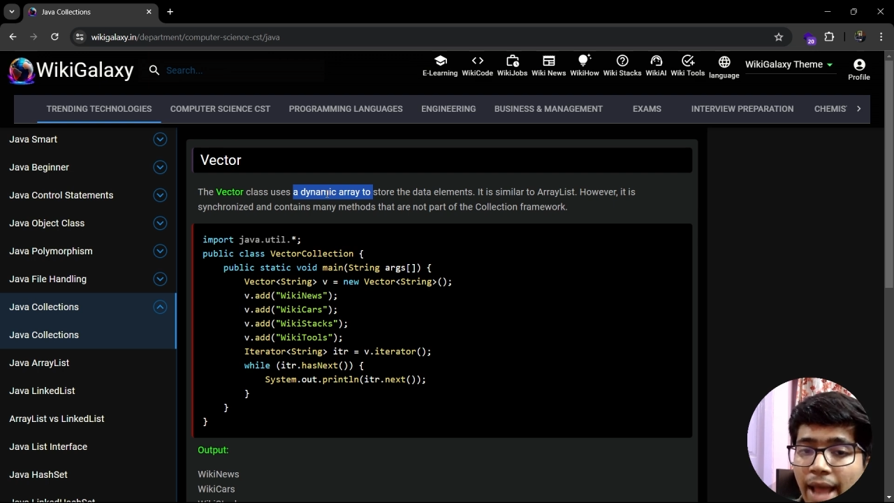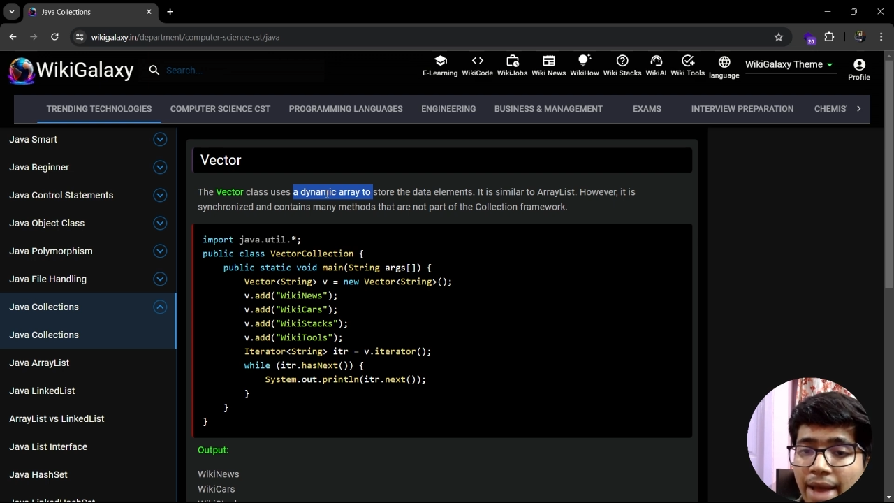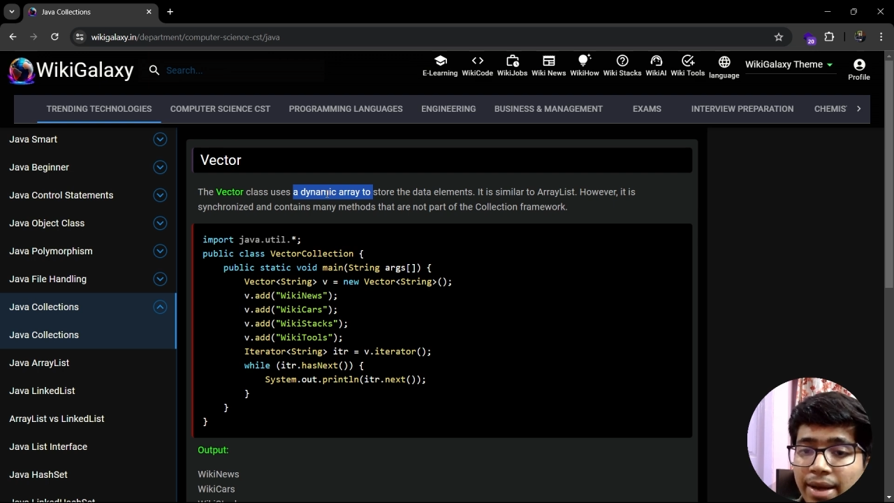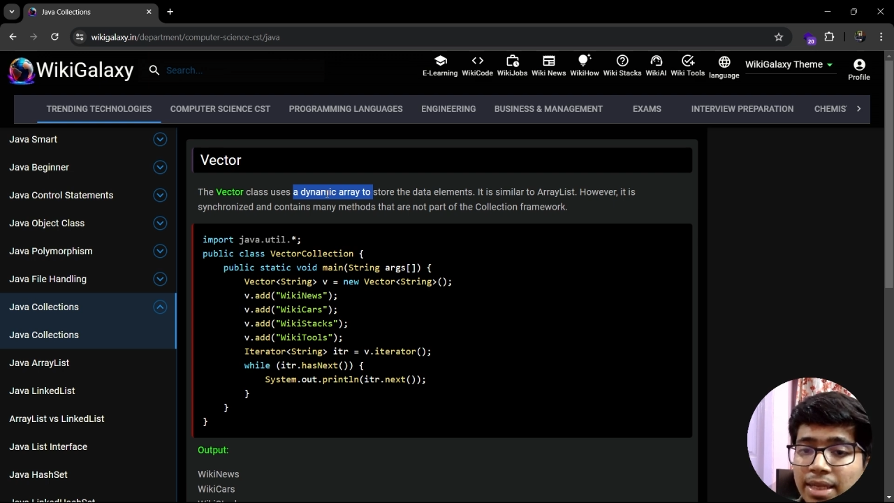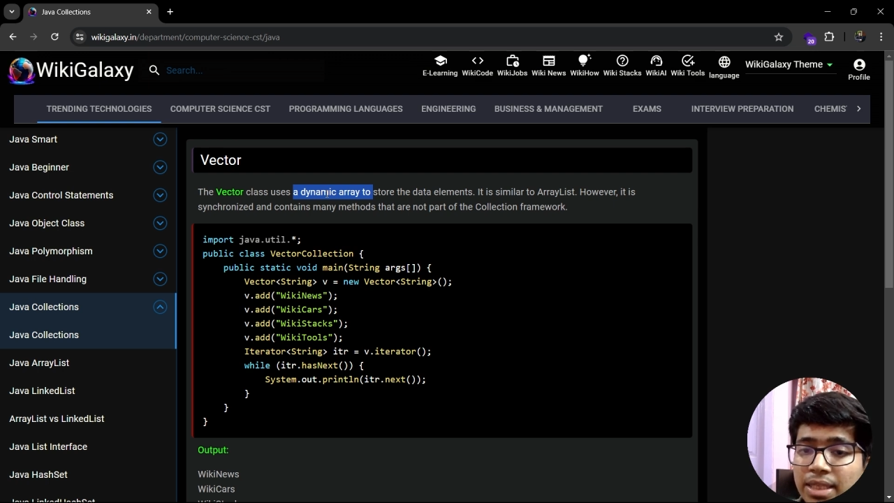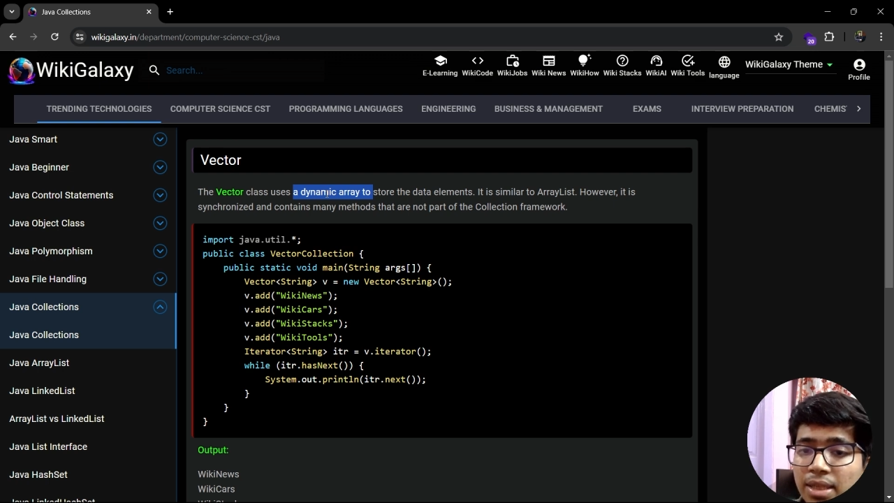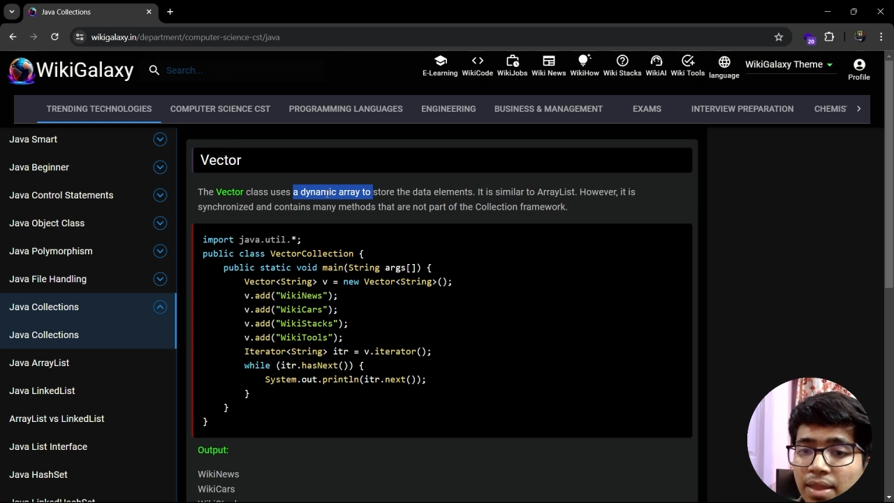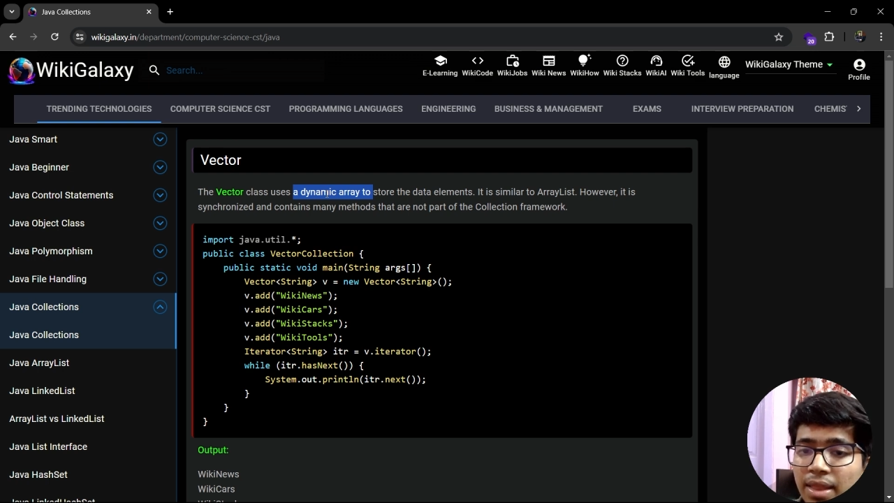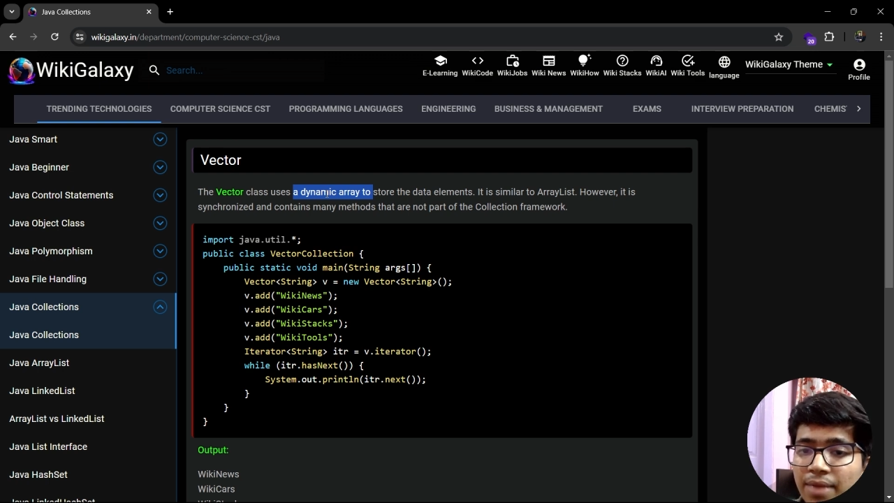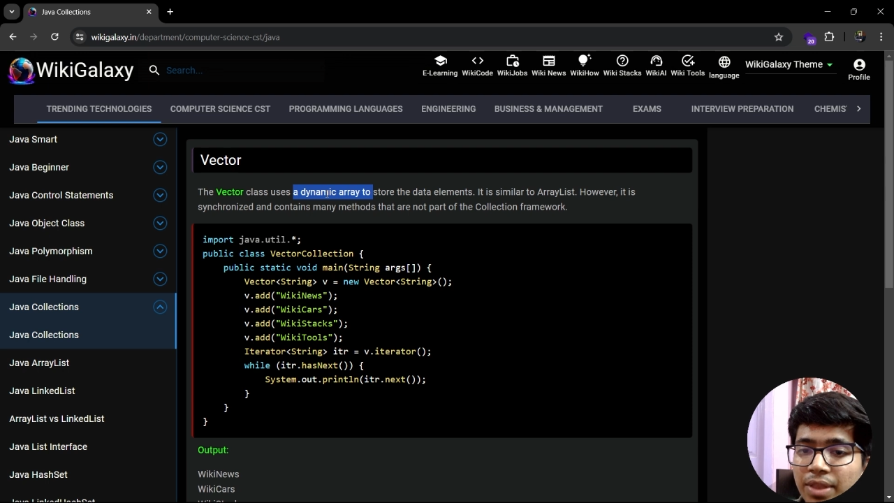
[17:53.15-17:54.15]
array list
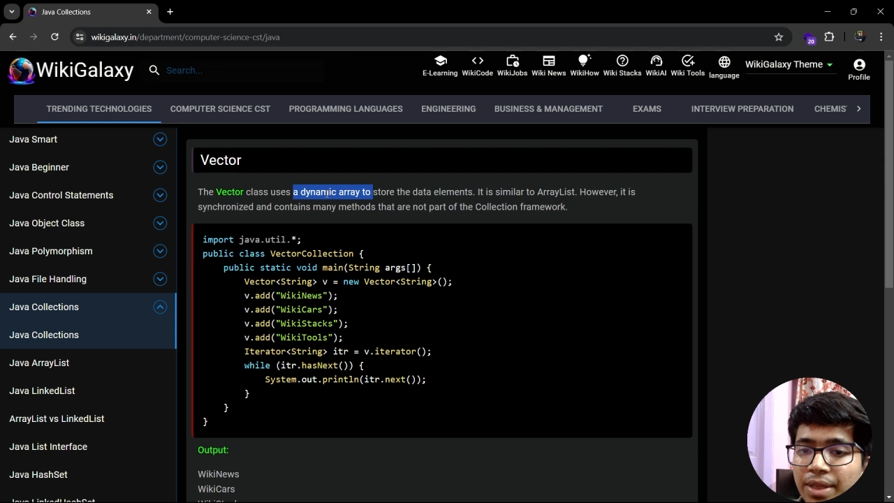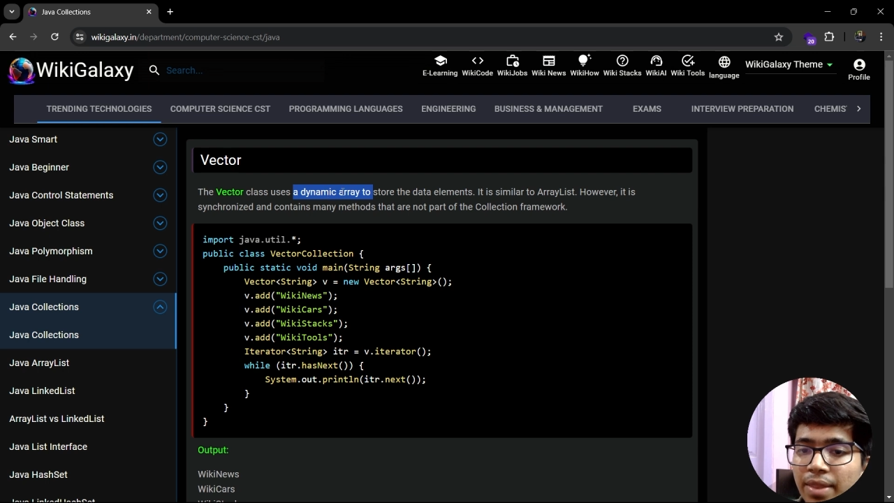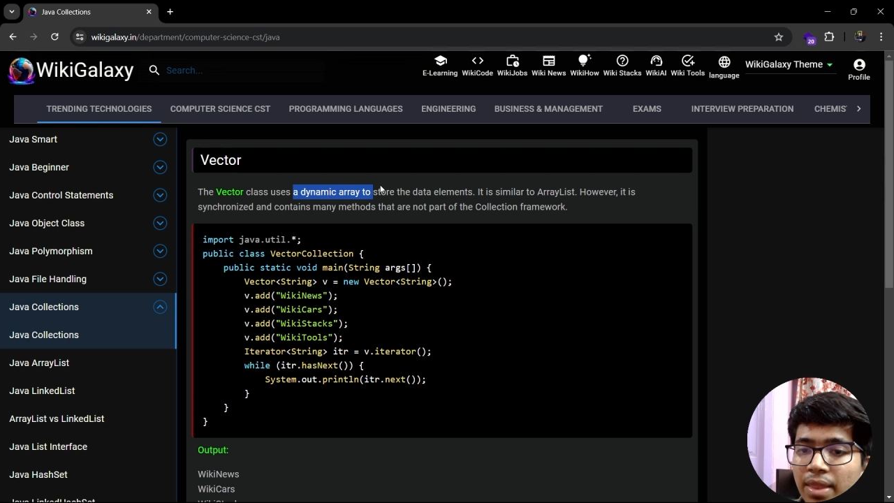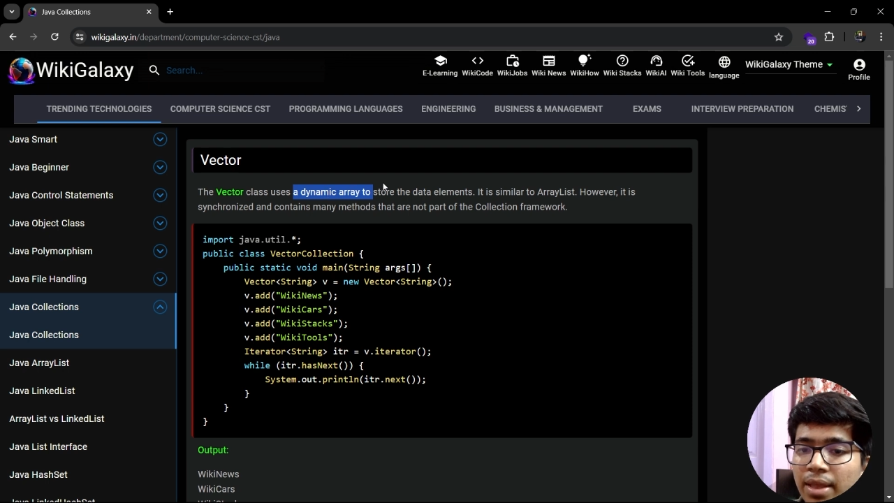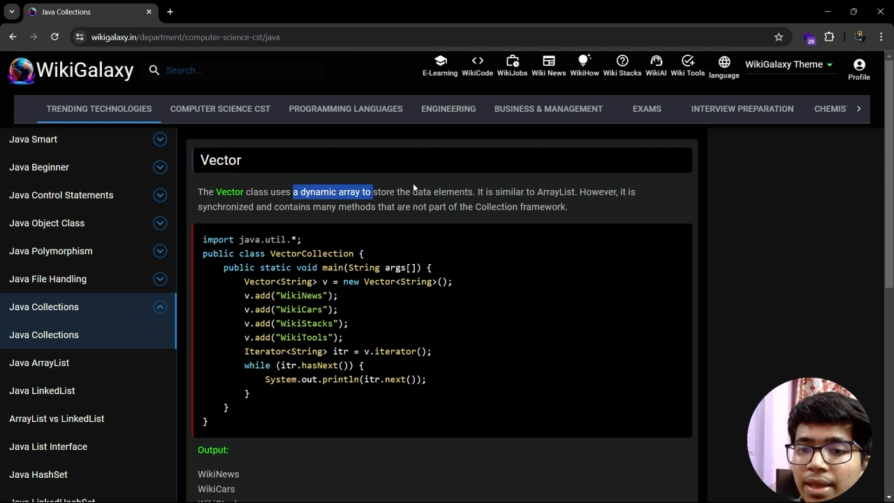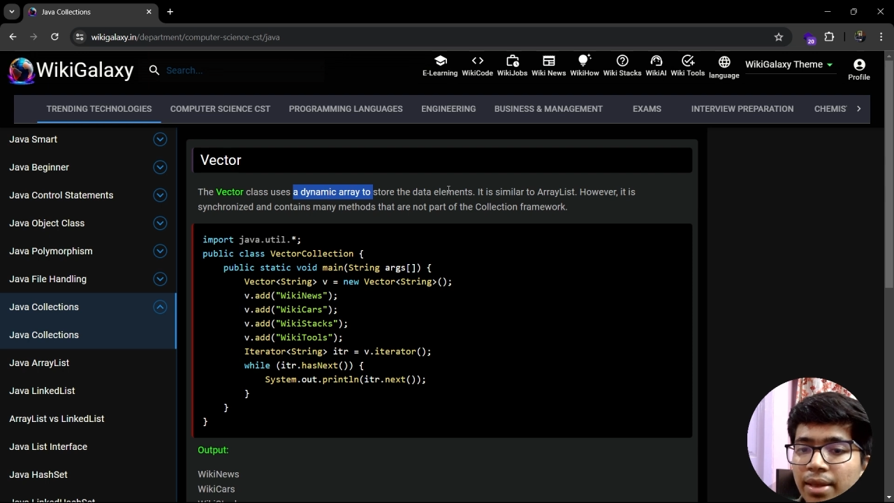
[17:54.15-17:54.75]
are same things.